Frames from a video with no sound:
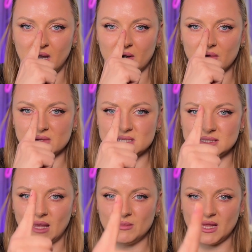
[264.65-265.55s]
are on the
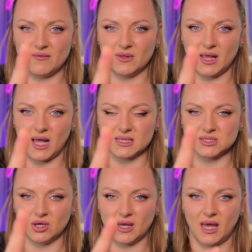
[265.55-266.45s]
same level as
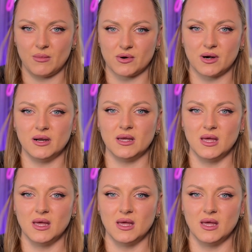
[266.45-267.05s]
your camera,